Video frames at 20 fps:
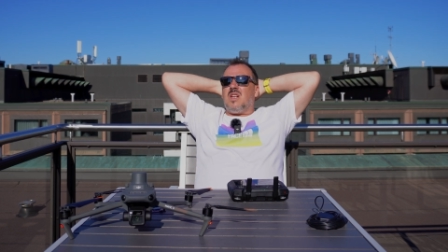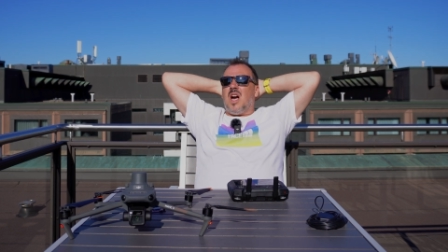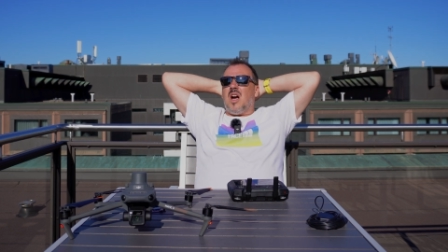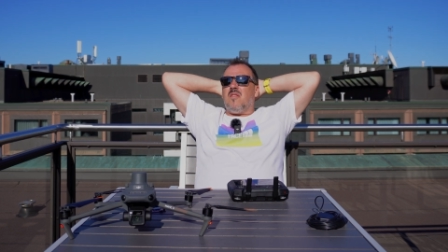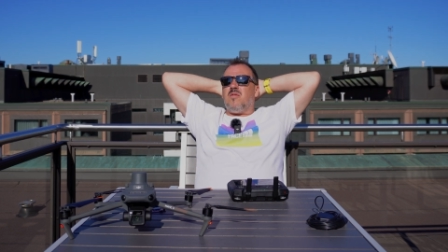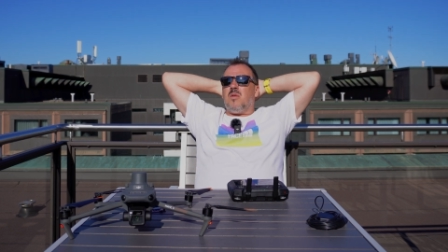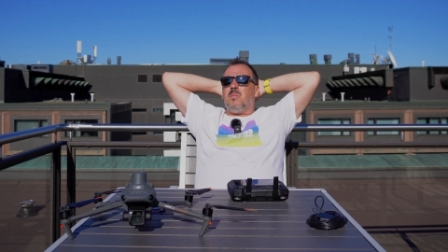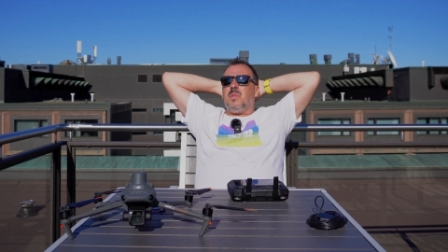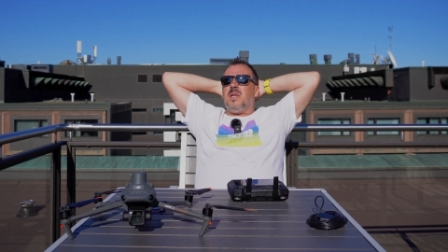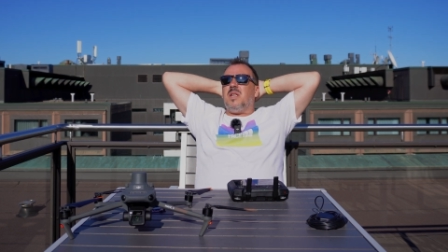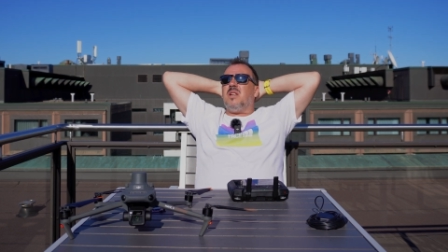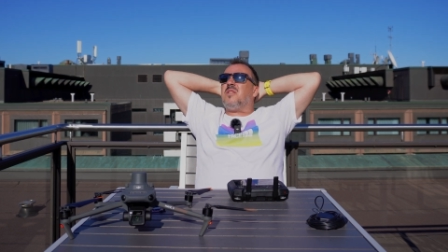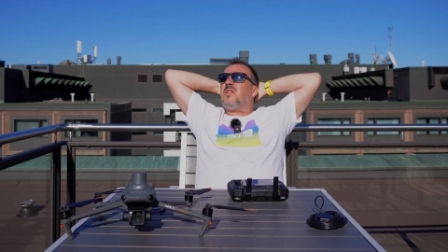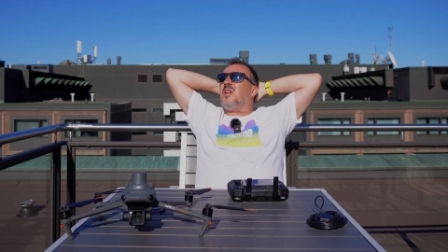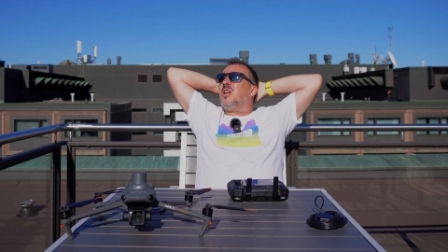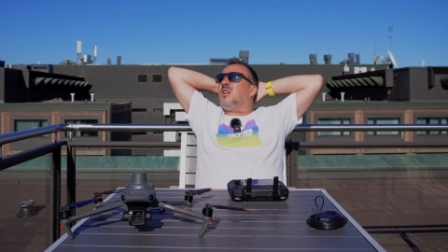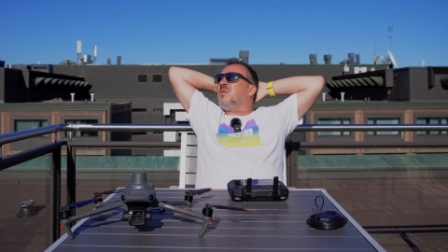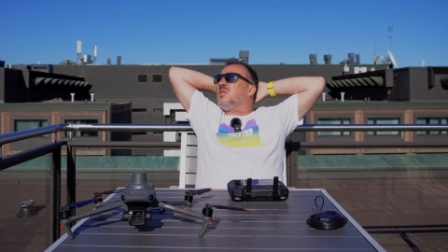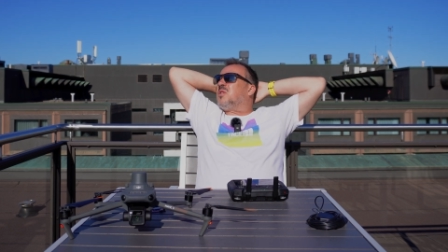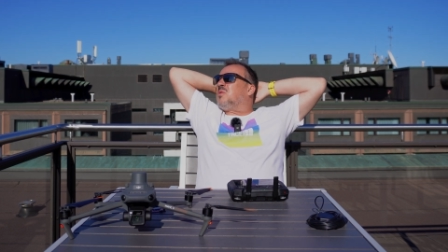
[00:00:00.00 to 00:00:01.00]
Have a beer
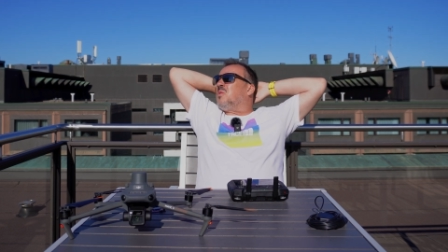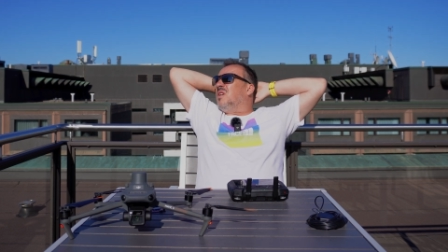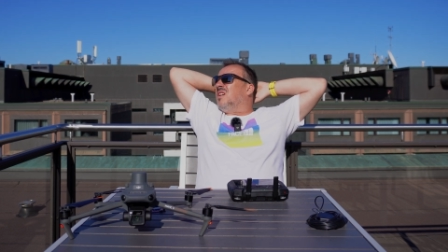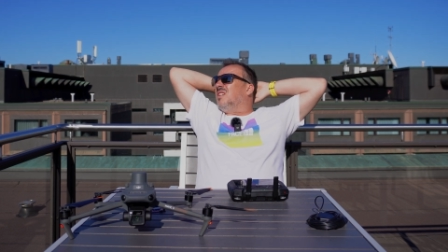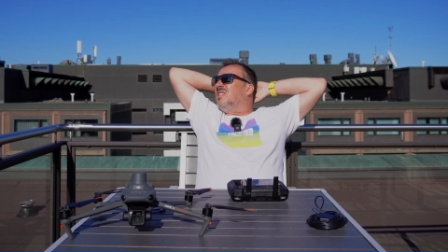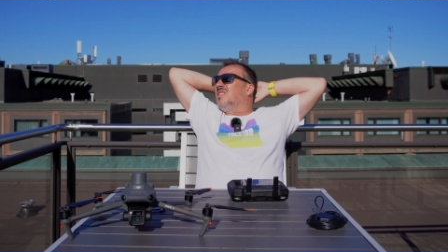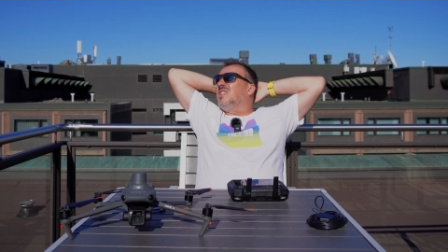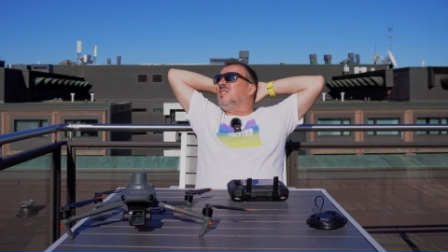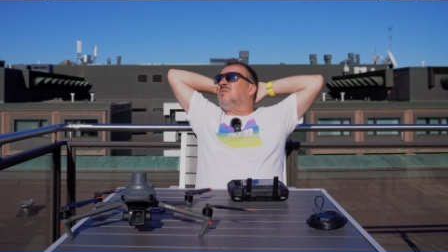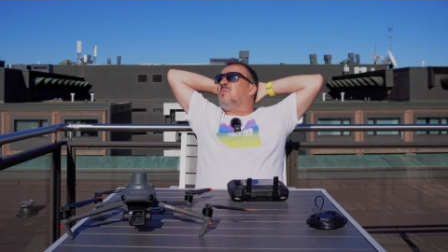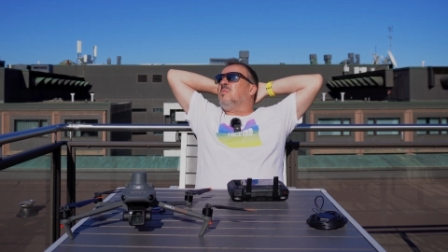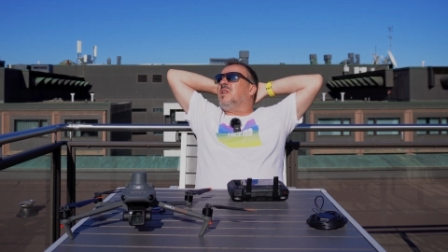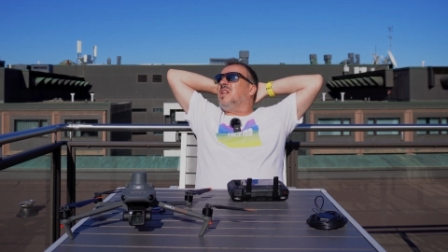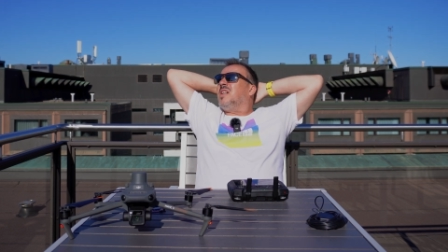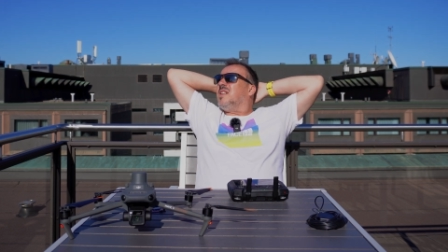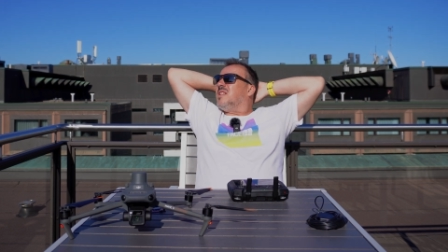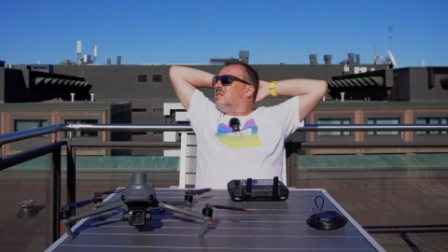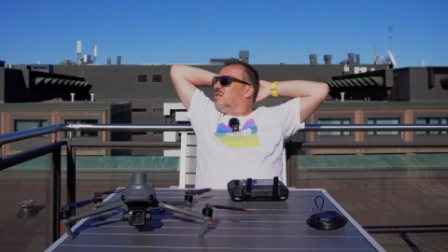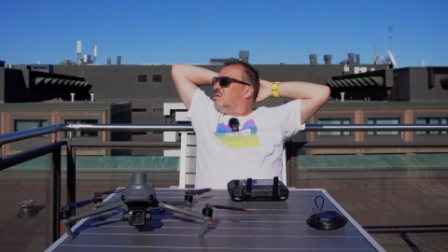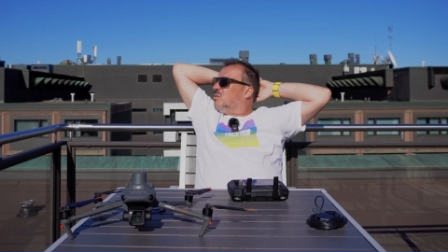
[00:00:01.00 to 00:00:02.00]
now as well, that'd be
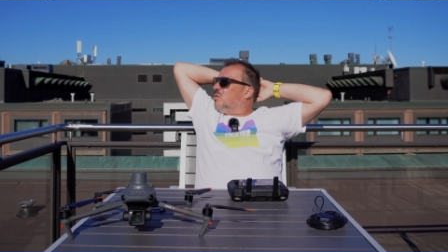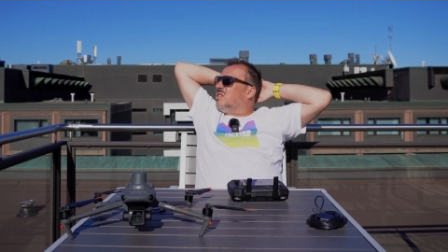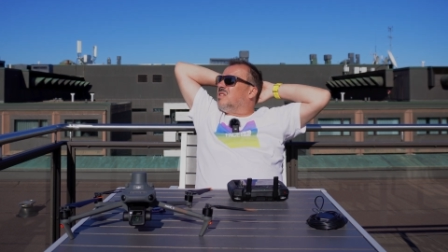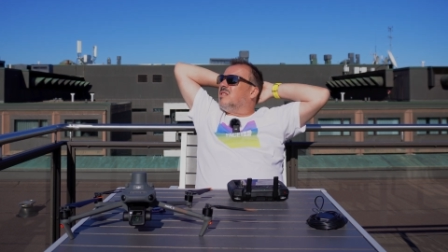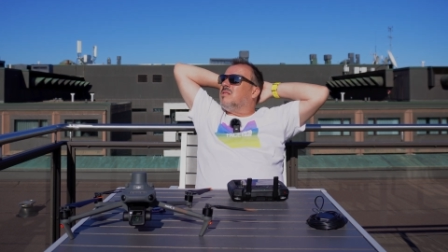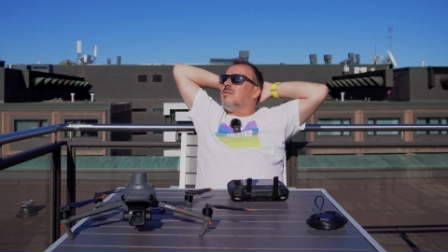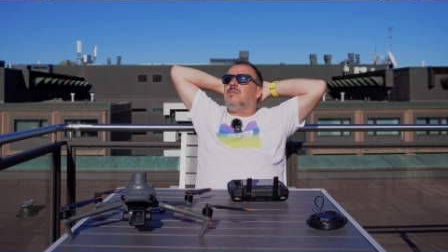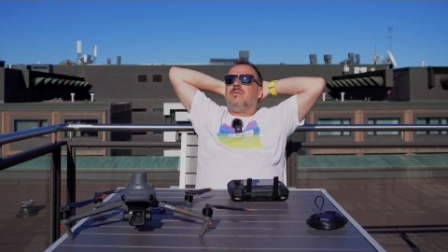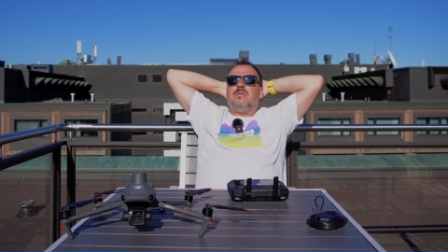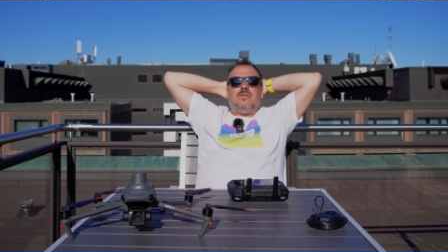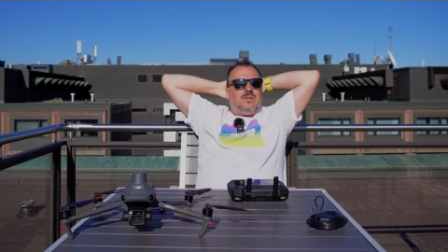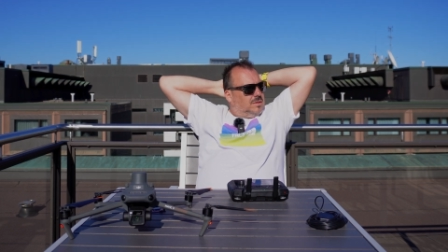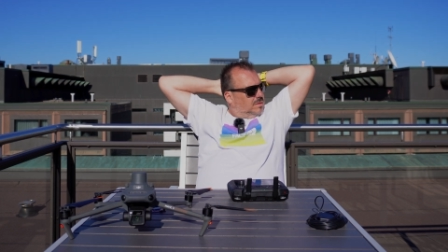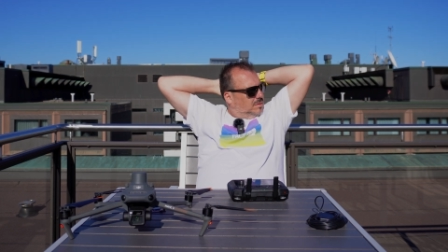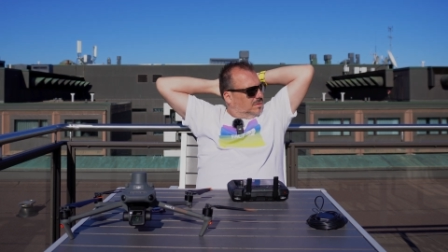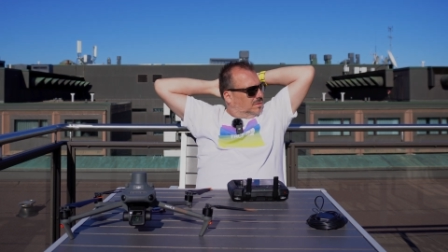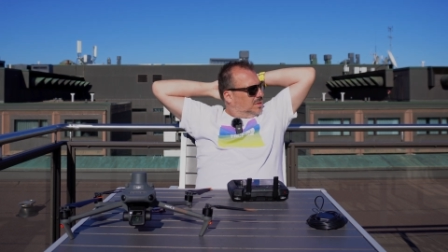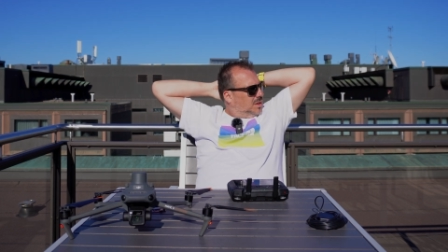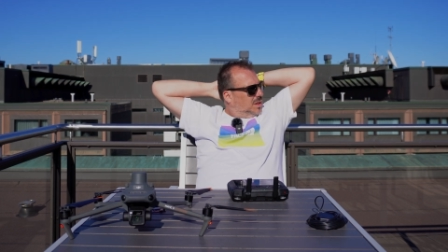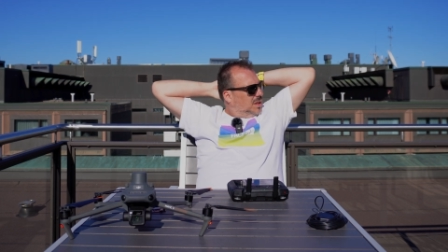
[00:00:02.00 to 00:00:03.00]
nice, wouldn't it?
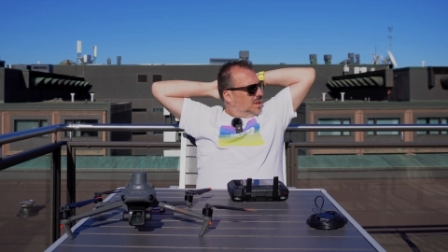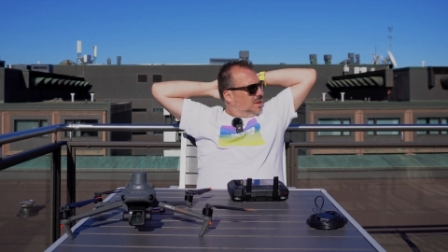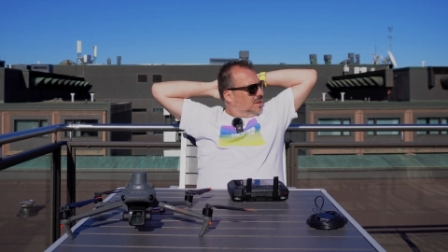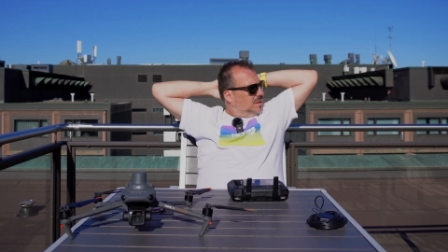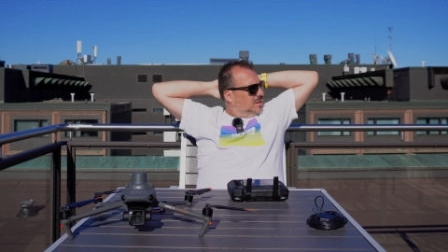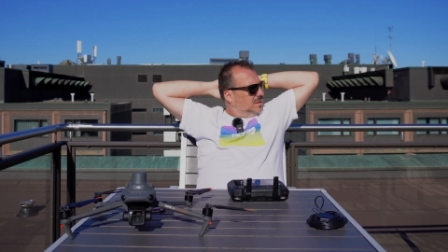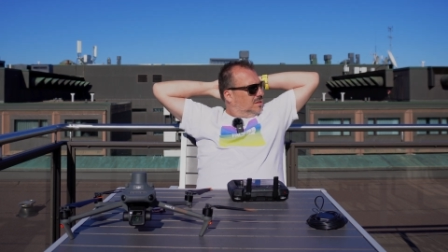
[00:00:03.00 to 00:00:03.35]
Yeah.